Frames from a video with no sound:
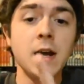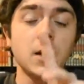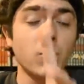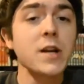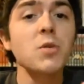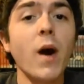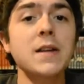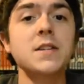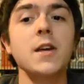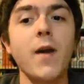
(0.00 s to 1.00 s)
The reason why I
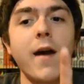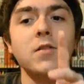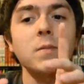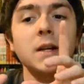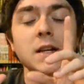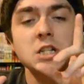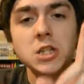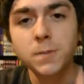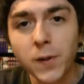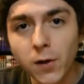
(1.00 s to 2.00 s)
say you have to be an
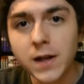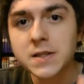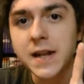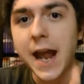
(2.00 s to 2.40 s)
experienced